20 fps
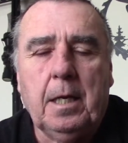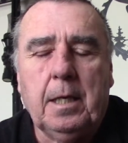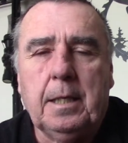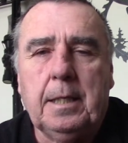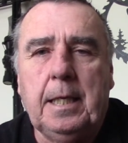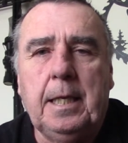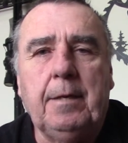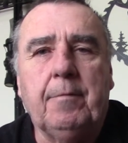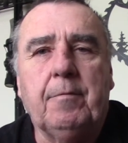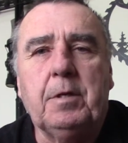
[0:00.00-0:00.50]

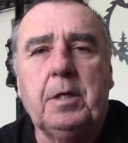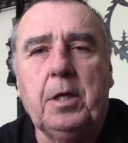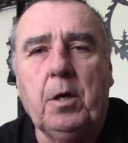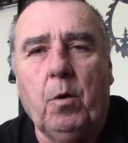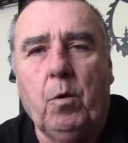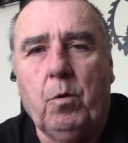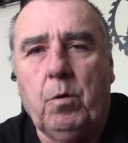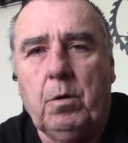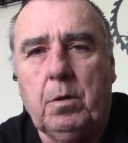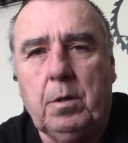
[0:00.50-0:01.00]
Even the
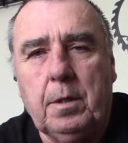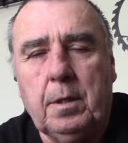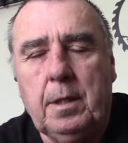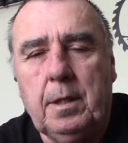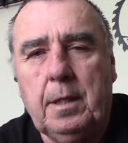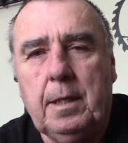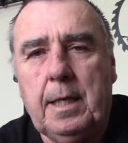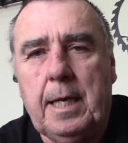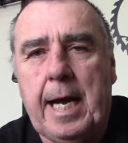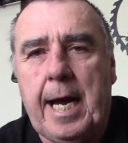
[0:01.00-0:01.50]
old
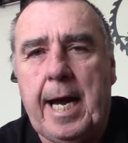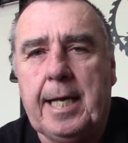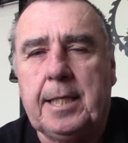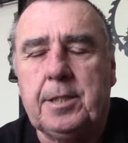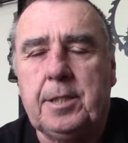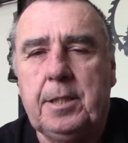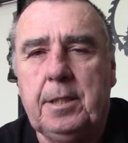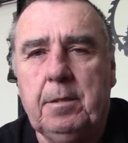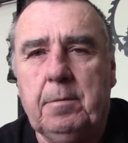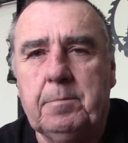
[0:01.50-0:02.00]

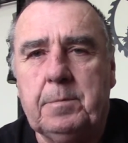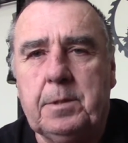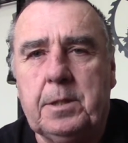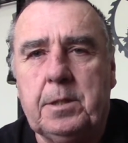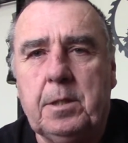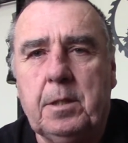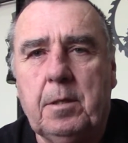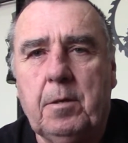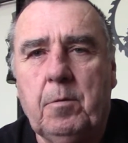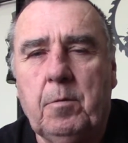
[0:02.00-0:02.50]

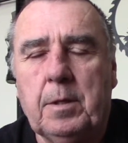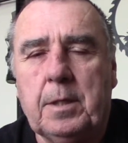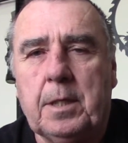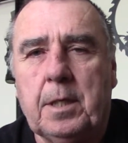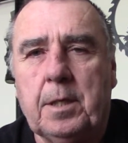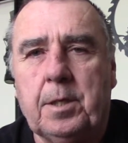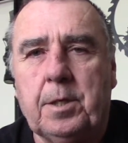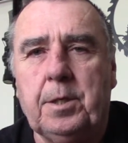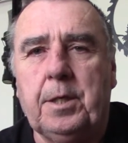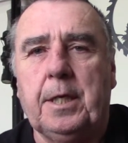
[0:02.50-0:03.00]
Axioms with the
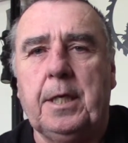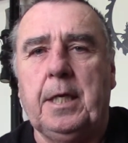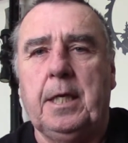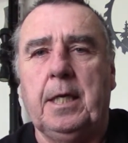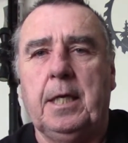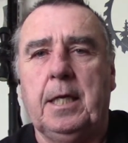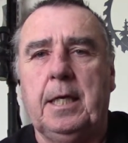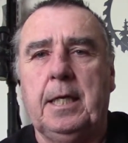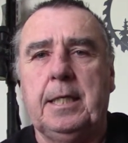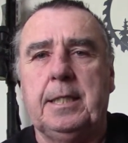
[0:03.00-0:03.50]

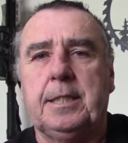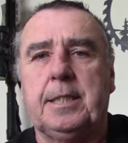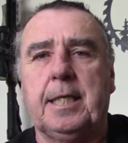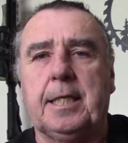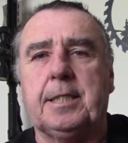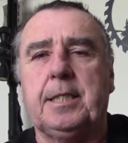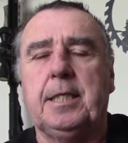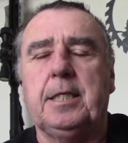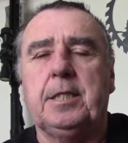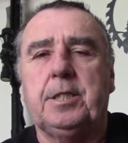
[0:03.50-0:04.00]

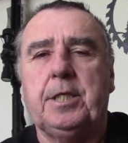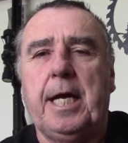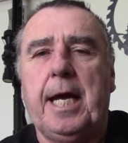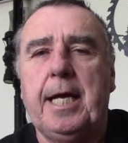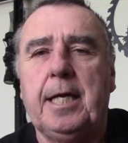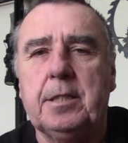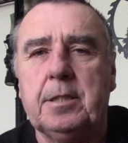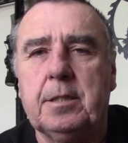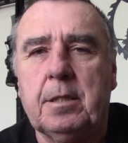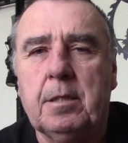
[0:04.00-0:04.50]
36-inch
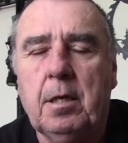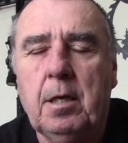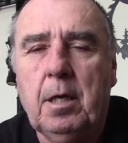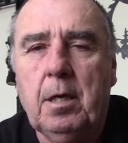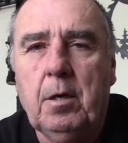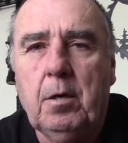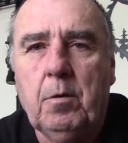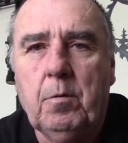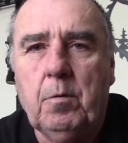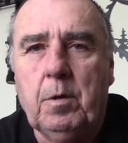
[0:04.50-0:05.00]
heads
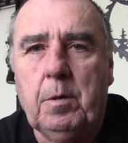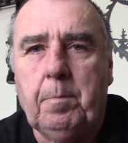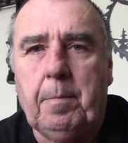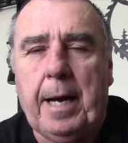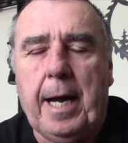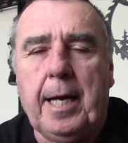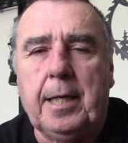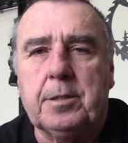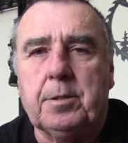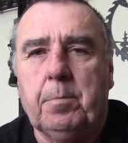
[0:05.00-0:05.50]
would
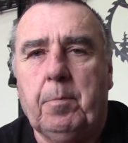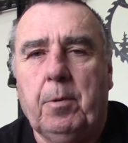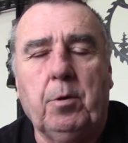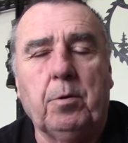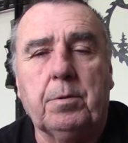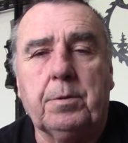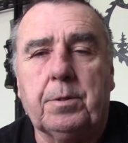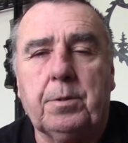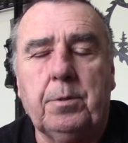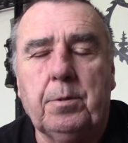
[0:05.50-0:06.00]
pass a
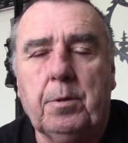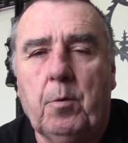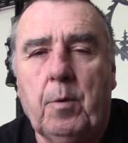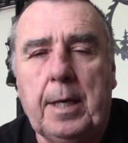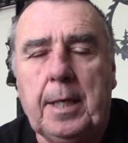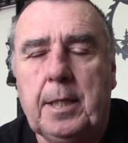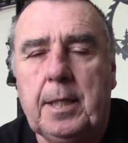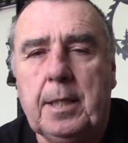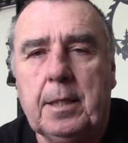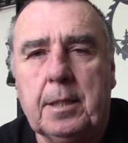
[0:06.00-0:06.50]
bolt through a
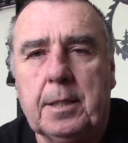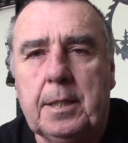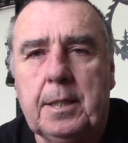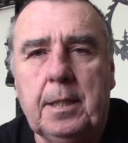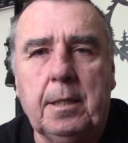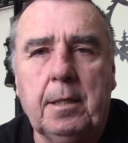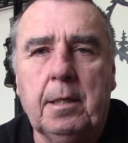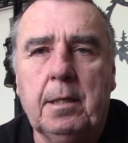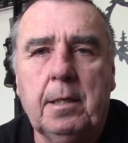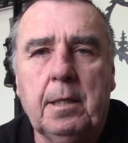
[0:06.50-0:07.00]
white-tailed
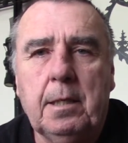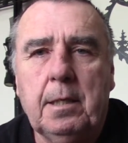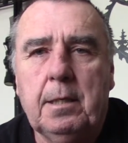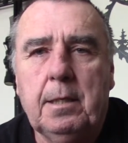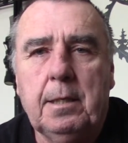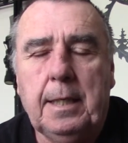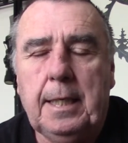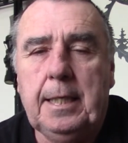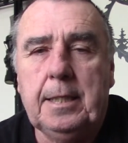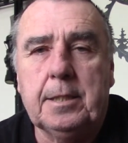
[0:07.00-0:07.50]
deer
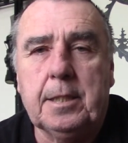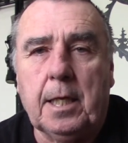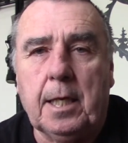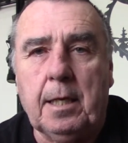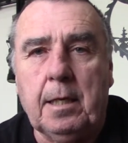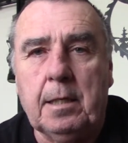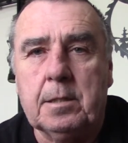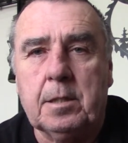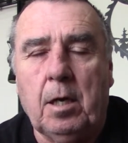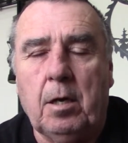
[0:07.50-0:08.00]

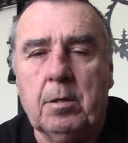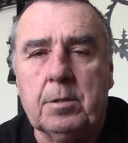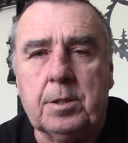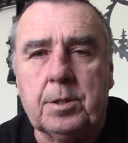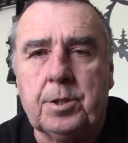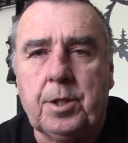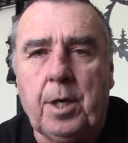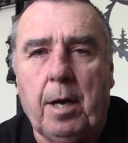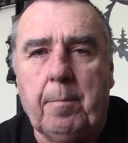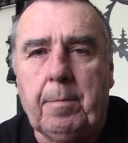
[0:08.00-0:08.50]
easily, as long as the
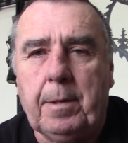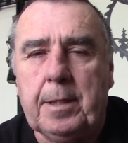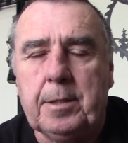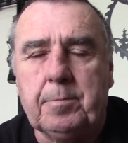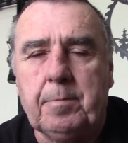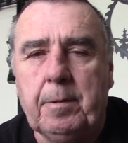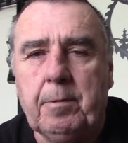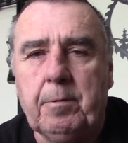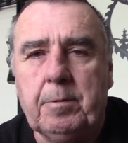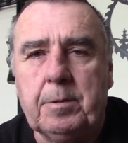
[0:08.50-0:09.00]
shot
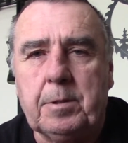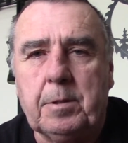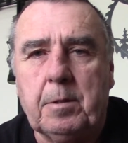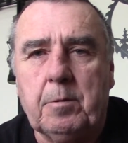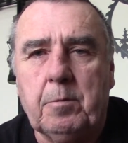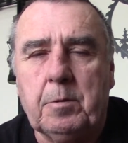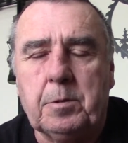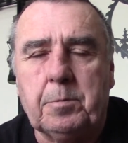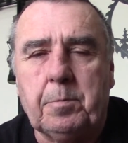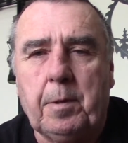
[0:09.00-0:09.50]
placement
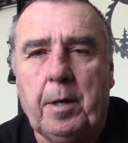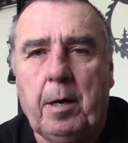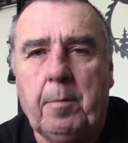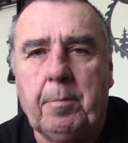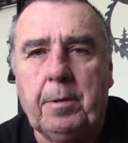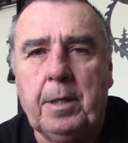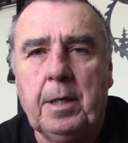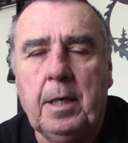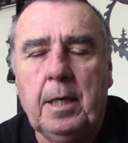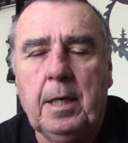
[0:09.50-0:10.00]
was proper.